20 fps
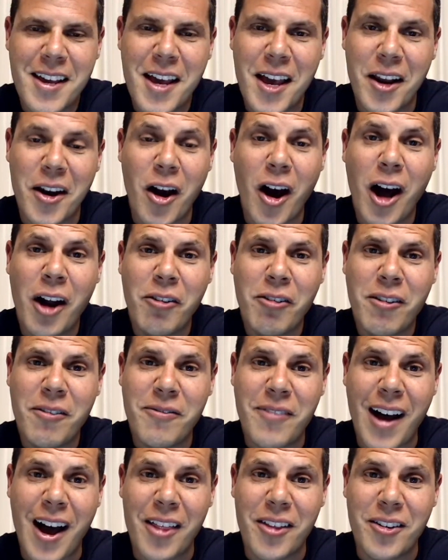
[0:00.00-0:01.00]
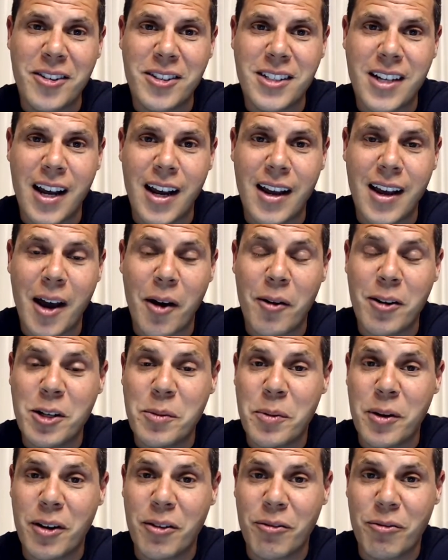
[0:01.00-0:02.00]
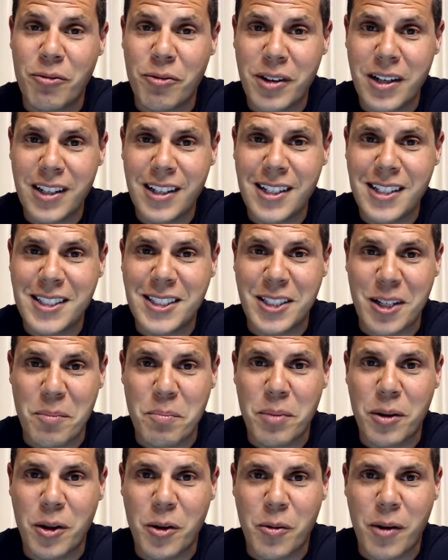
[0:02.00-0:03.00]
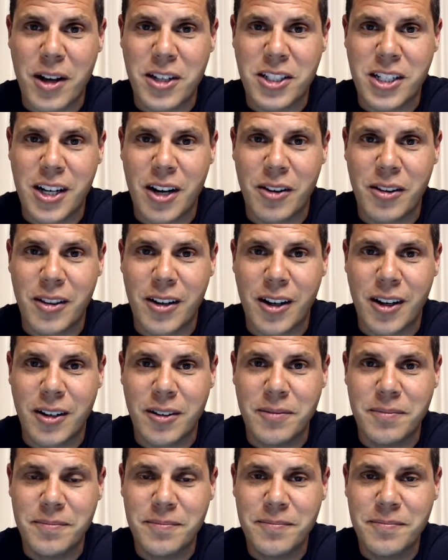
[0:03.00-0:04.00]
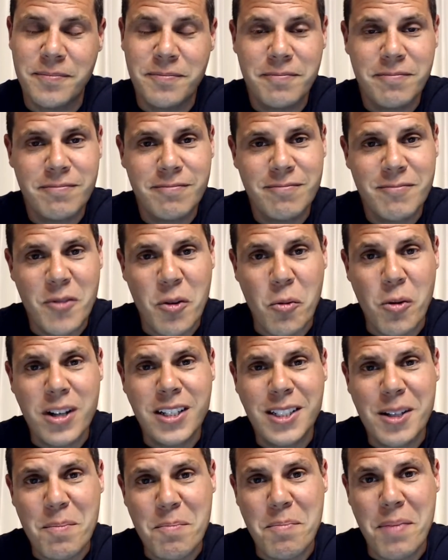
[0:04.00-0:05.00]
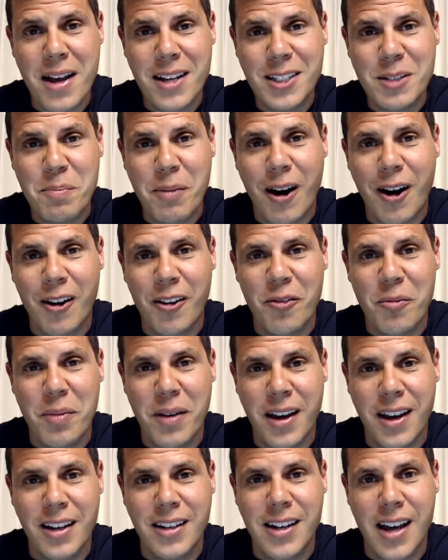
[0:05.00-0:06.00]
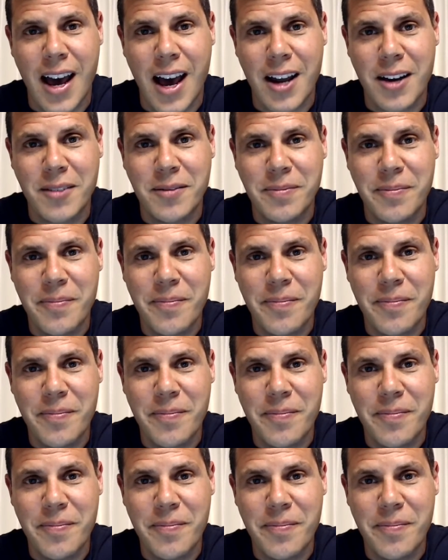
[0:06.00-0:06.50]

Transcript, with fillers: In honor of Father's Day, I want to put a really simple question out there. What's the best part of being a dad?